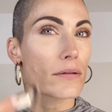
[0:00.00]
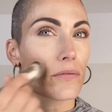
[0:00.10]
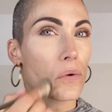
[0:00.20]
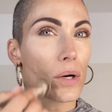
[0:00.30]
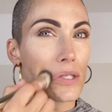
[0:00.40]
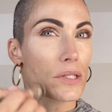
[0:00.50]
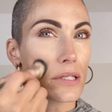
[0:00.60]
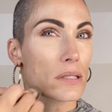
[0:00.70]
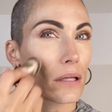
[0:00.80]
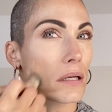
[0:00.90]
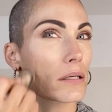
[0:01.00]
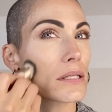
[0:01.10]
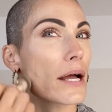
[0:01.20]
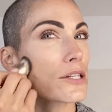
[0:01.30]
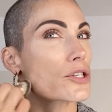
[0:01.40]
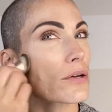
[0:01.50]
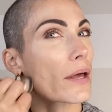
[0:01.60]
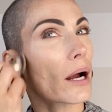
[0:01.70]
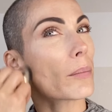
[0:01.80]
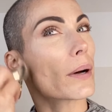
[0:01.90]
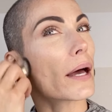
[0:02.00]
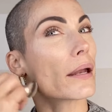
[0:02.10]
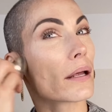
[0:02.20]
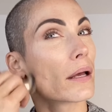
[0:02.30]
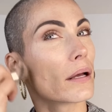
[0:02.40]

Of course, there's a little texture there, but